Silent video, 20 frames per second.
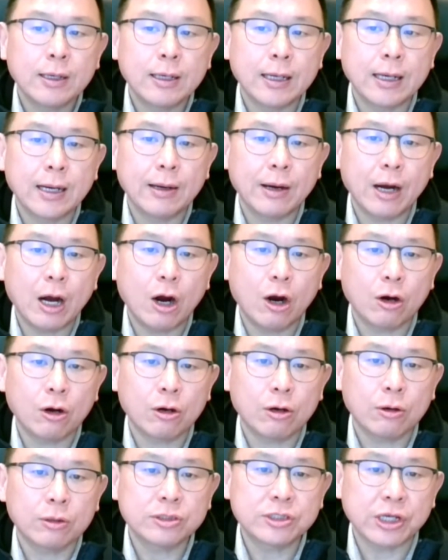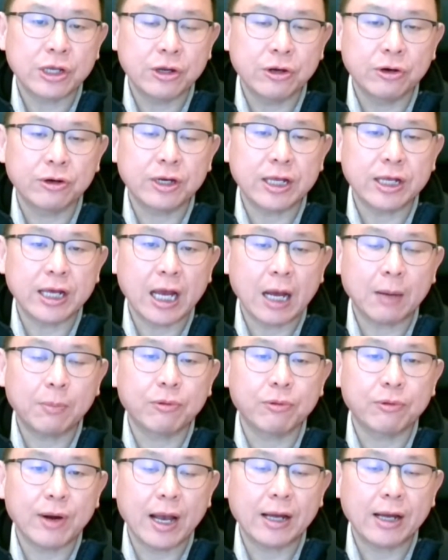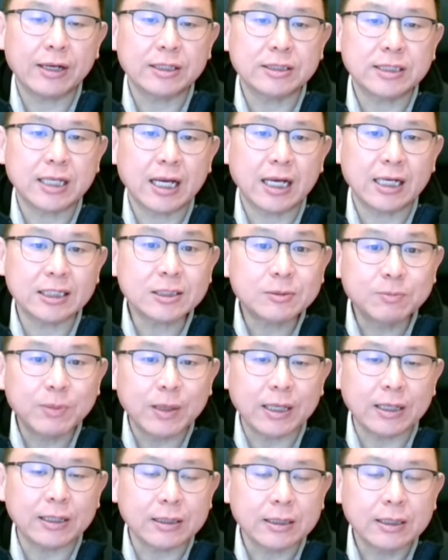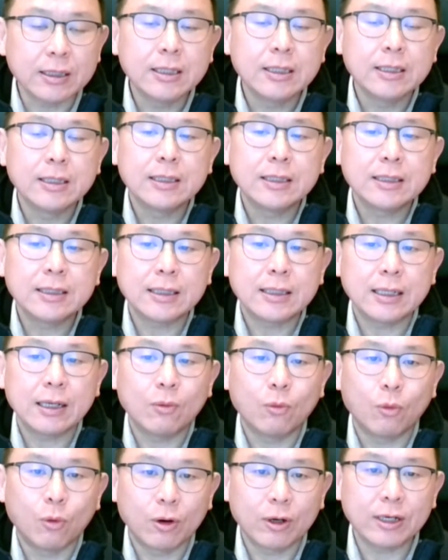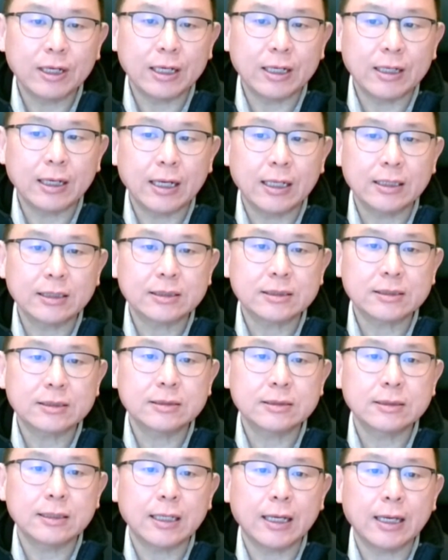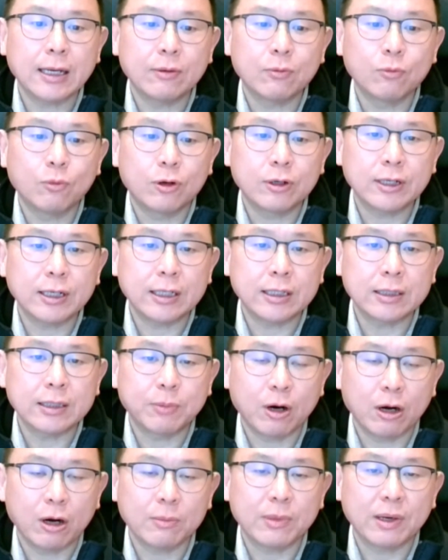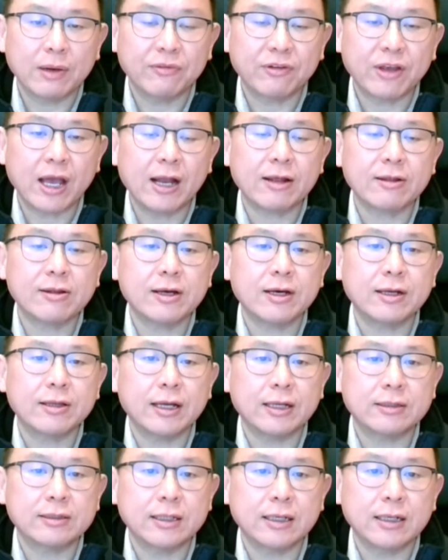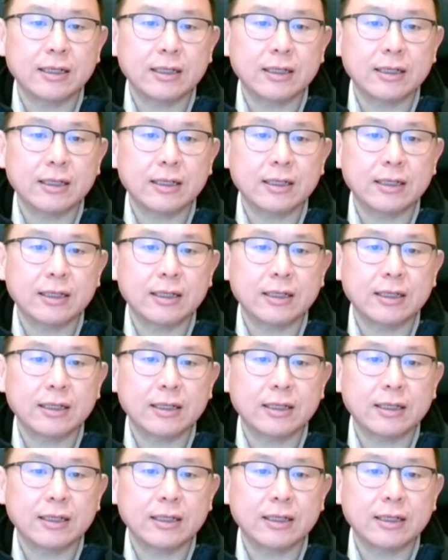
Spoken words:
our security apparatus has been warning us and warning the Parliament of Canada that